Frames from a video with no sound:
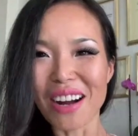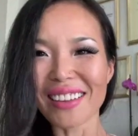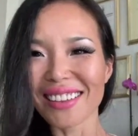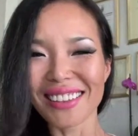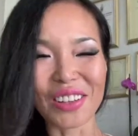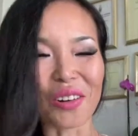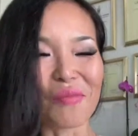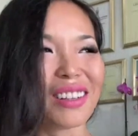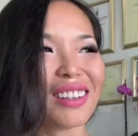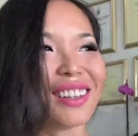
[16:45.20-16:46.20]
mother,
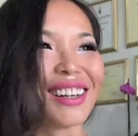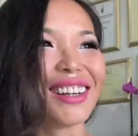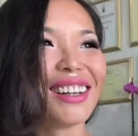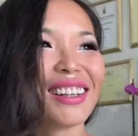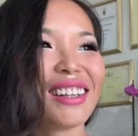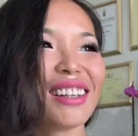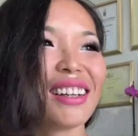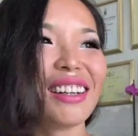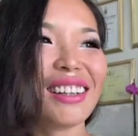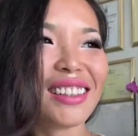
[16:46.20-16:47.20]
normal
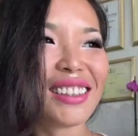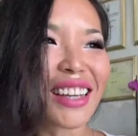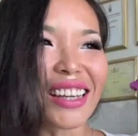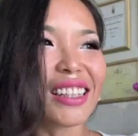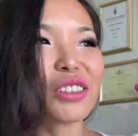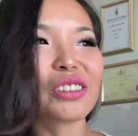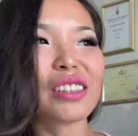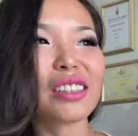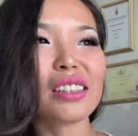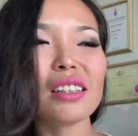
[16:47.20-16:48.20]
uh, uh, daily
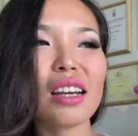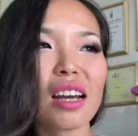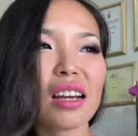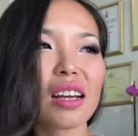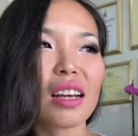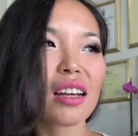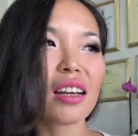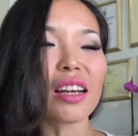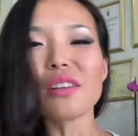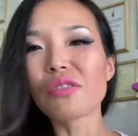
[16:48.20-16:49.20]
routine.
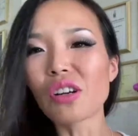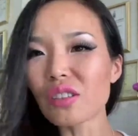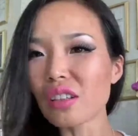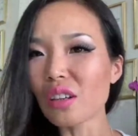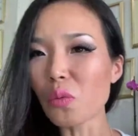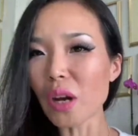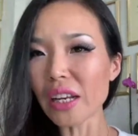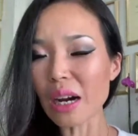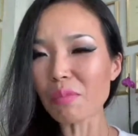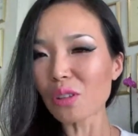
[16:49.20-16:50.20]
And of course, uh,
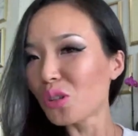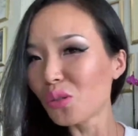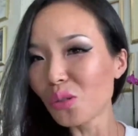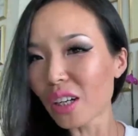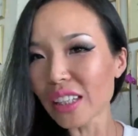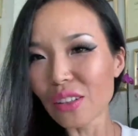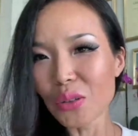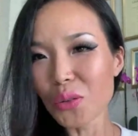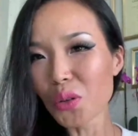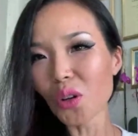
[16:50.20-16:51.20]
when I'm on tour, I
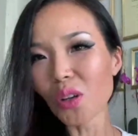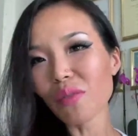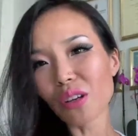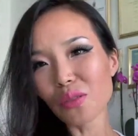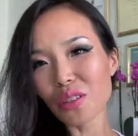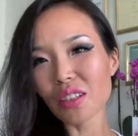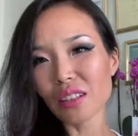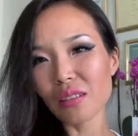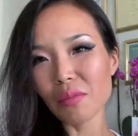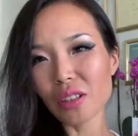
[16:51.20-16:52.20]
cannot do all of those
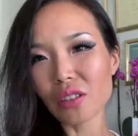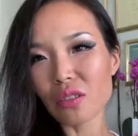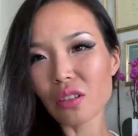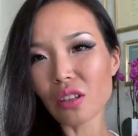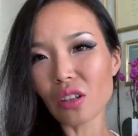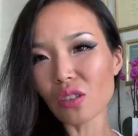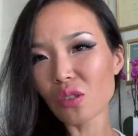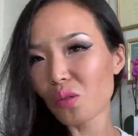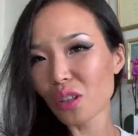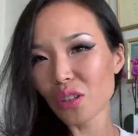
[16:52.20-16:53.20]
things because uh, on
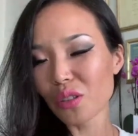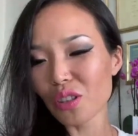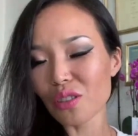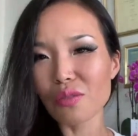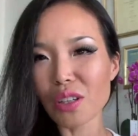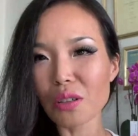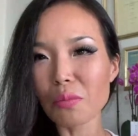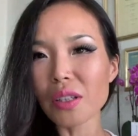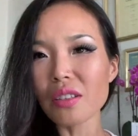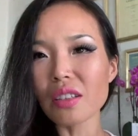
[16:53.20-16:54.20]
tour you're just very
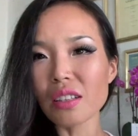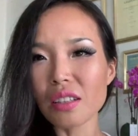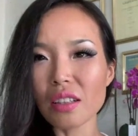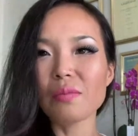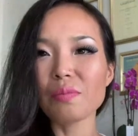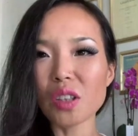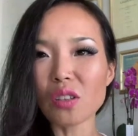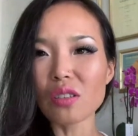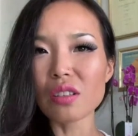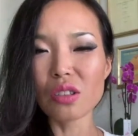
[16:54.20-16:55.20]
busy and
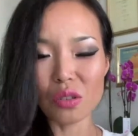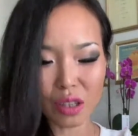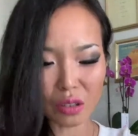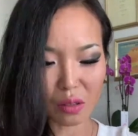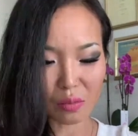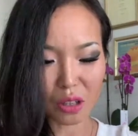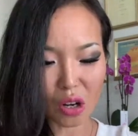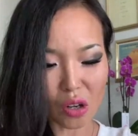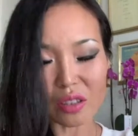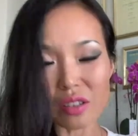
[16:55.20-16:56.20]
concentrate on
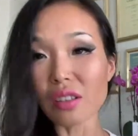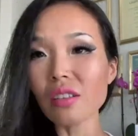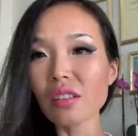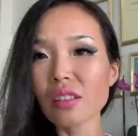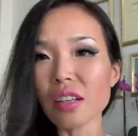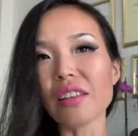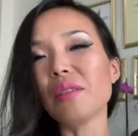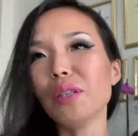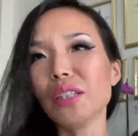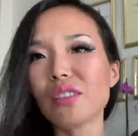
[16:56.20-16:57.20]
concert and
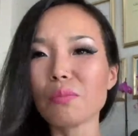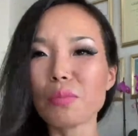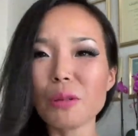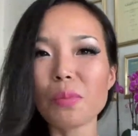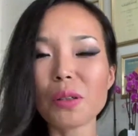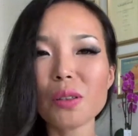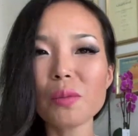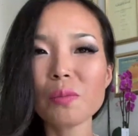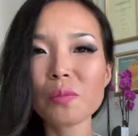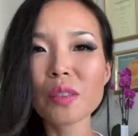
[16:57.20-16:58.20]
then meeting people.